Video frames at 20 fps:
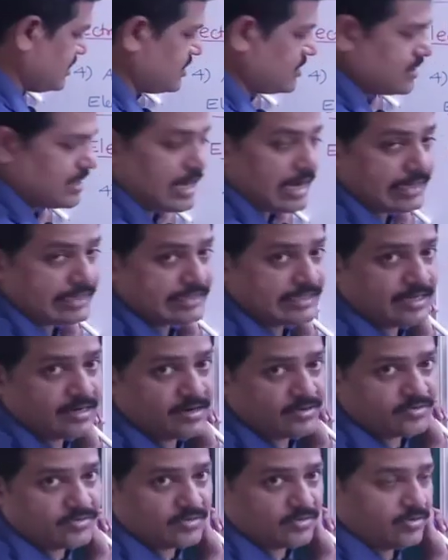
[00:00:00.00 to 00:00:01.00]

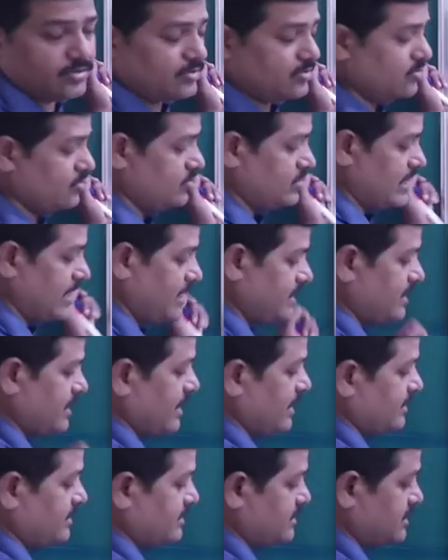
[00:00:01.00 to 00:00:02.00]
Doctor told to take
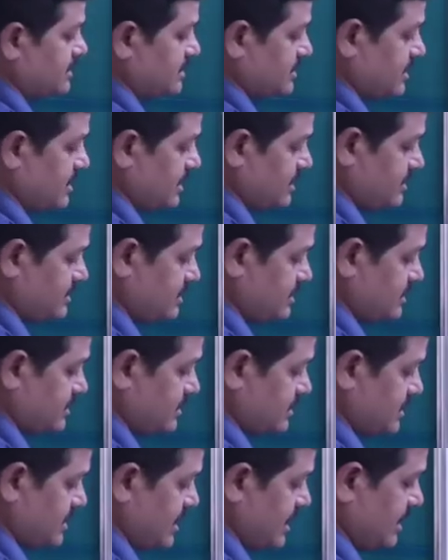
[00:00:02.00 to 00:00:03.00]
X-ray,
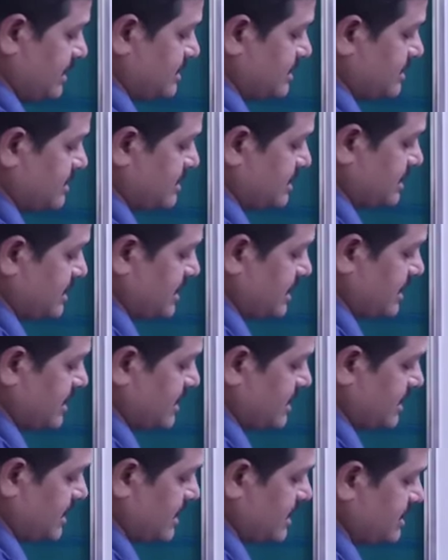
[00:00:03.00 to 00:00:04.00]

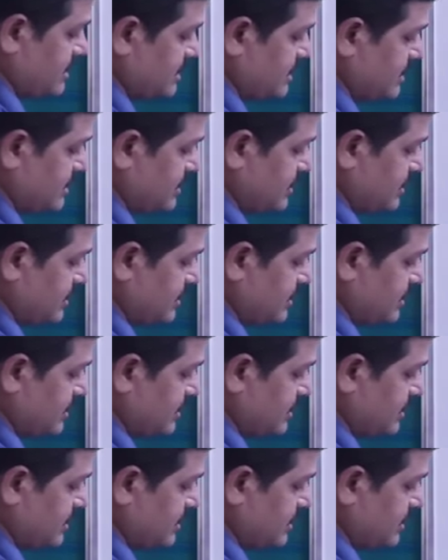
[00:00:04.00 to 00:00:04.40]
right?